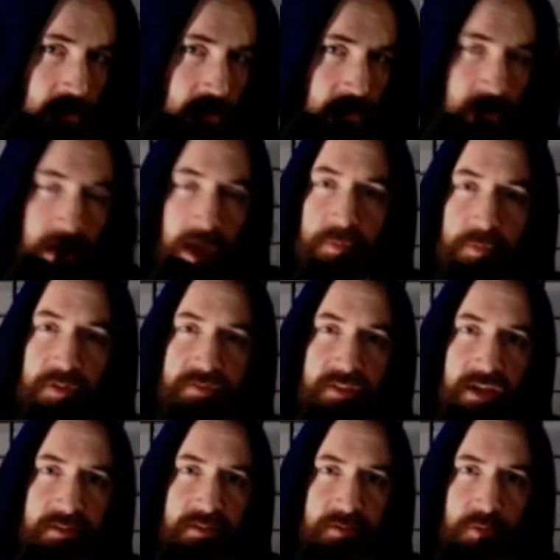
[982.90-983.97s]
Happy,
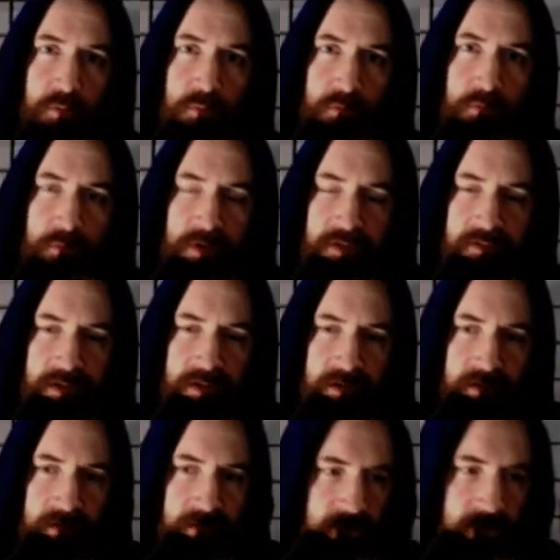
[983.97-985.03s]
sad, cool. What do you think?
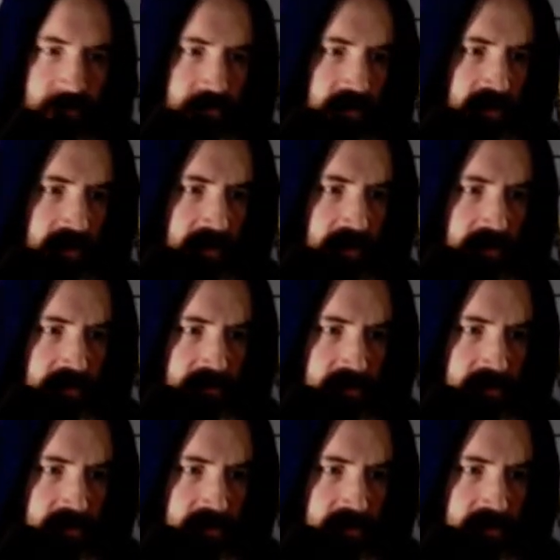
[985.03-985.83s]
Take a guess.